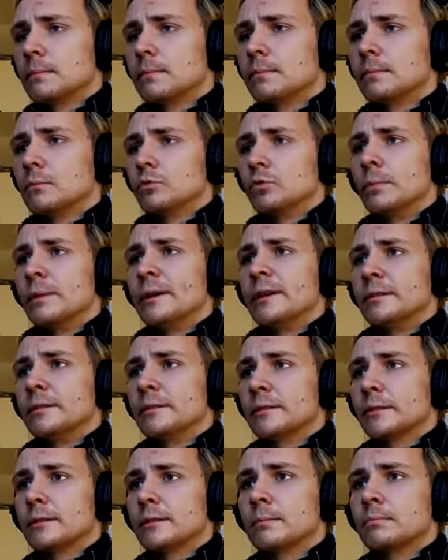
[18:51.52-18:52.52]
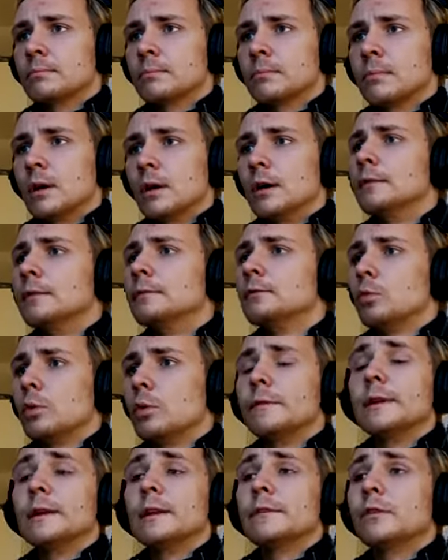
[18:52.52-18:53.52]
remains of
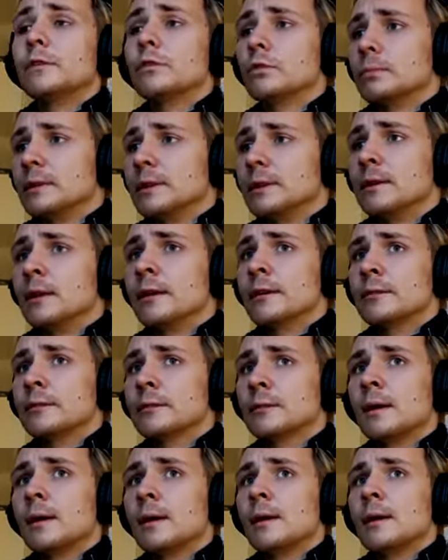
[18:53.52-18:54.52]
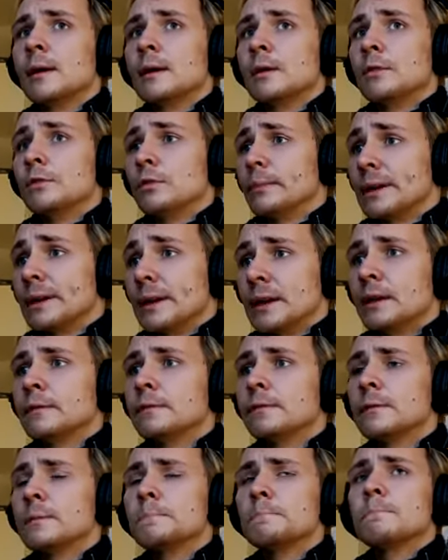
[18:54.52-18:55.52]
dwarf elephants from Tilos, from a
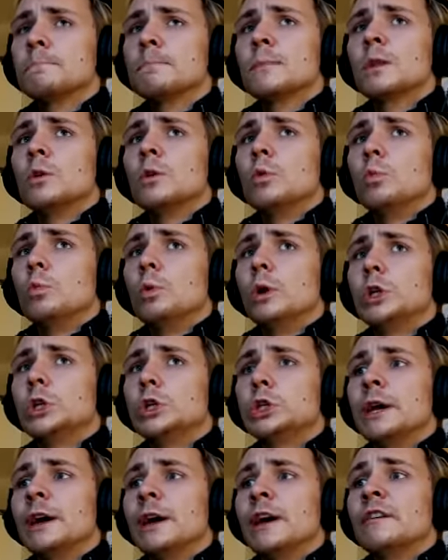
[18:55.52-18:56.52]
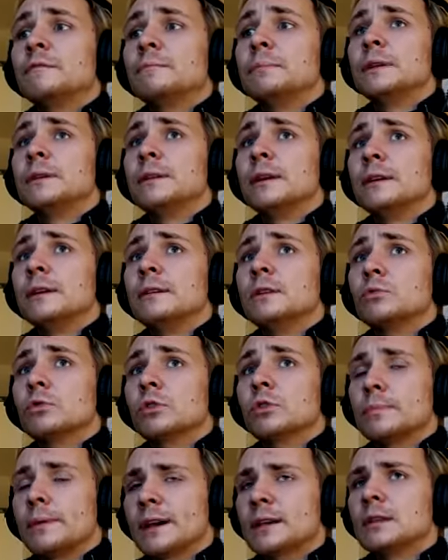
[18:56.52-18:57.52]
cave, which have been dated
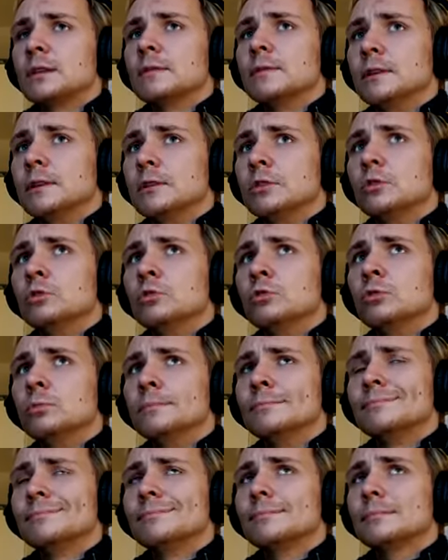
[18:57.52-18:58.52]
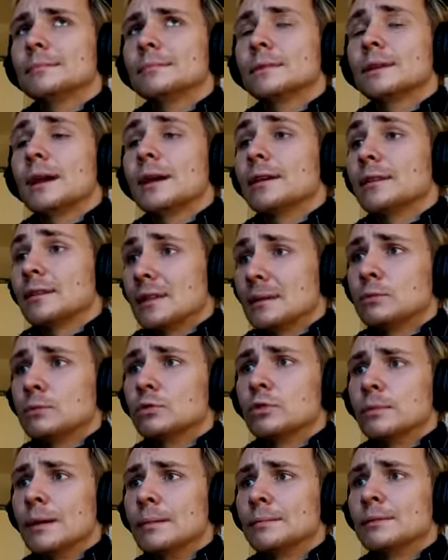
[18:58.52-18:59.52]
respectively to, I seem to
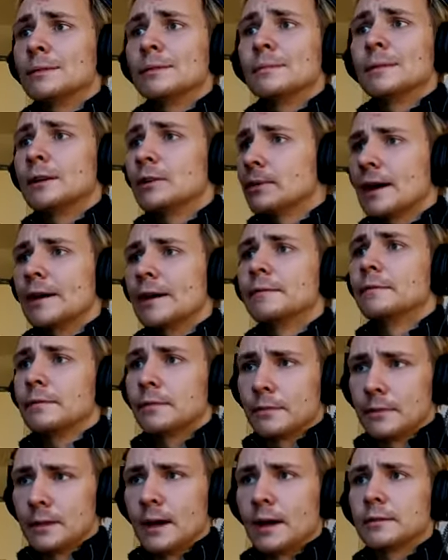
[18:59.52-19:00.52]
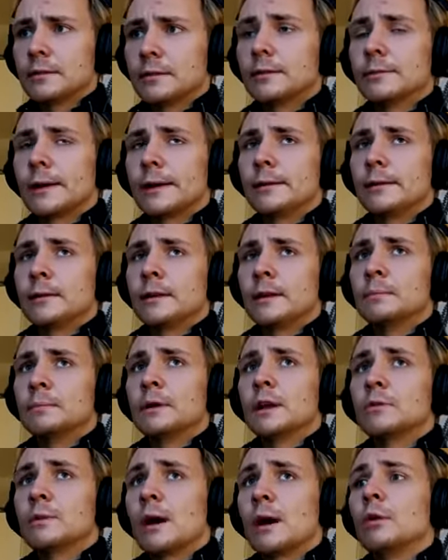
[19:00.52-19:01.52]
remember, I don't have the article right here,
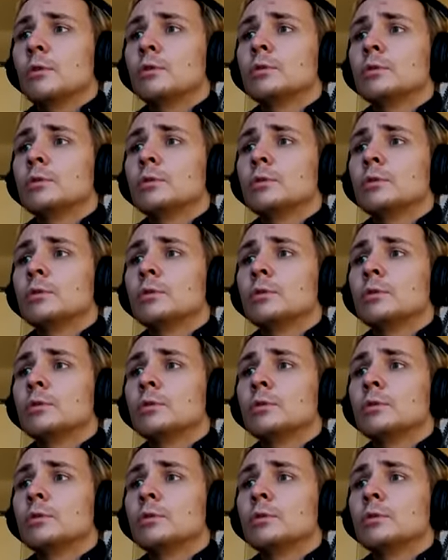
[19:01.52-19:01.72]
but around